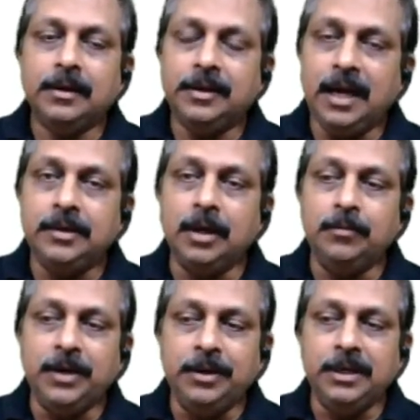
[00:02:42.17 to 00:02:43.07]
Delta
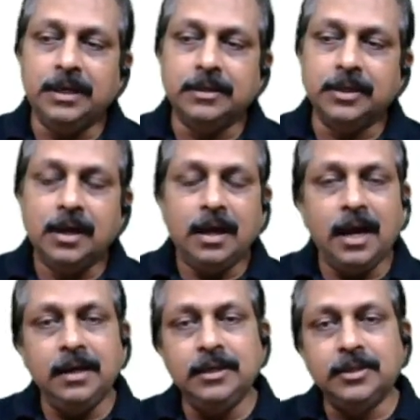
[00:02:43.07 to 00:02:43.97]
variant,
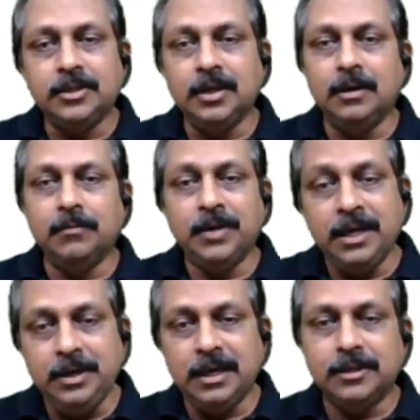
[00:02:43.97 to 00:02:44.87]
and its
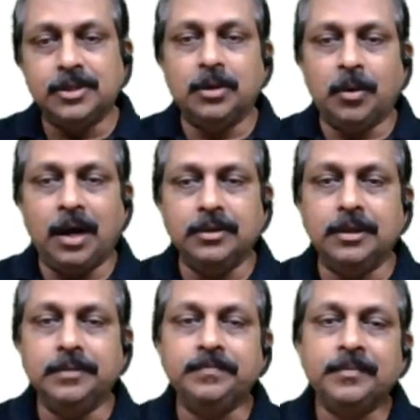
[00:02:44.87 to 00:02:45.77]
variants rather.
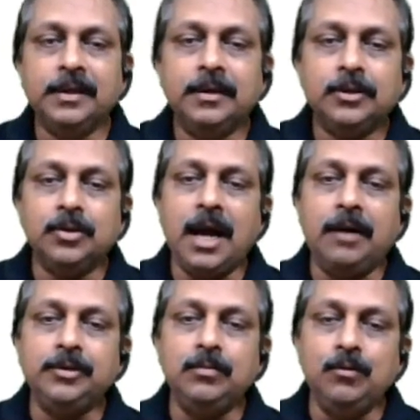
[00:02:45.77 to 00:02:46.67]
So they
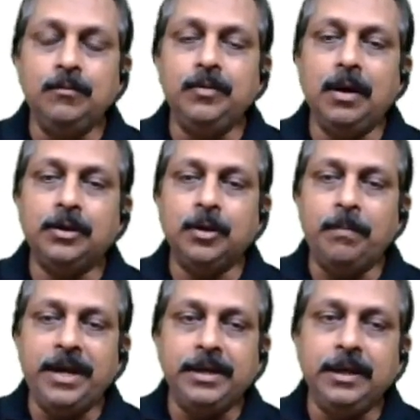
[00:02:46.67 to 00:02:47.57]
have to move to
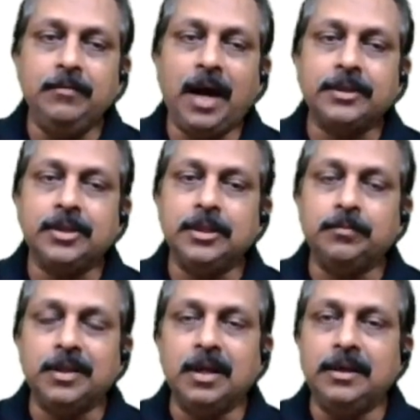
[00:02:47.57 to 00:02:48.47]
making vaccines
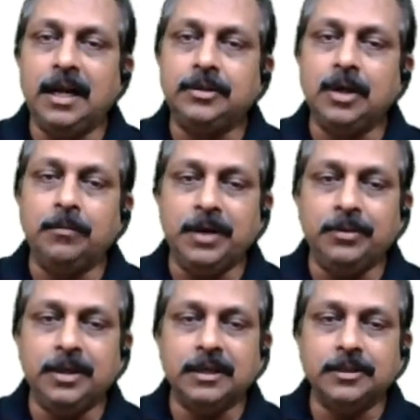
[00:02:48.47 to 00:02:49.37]
for the Delta
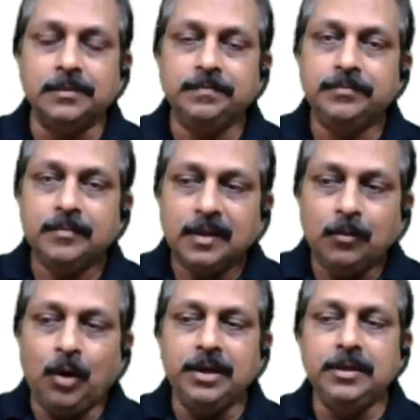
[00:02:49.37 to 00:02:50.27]
variants.
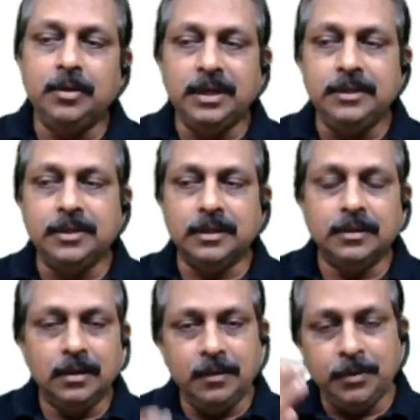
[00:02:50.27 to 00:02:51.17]
What is the reason?
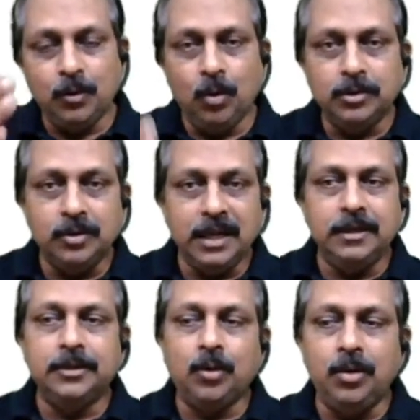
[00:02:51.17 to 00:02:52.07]
If you go to the
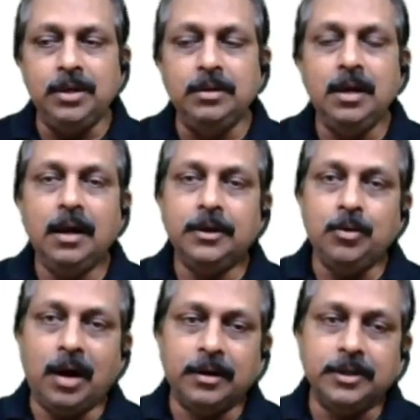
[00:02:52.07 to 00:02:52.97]
editorial, you
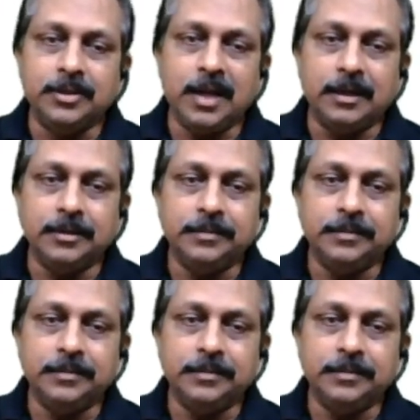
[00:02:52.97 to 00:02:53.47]
understand.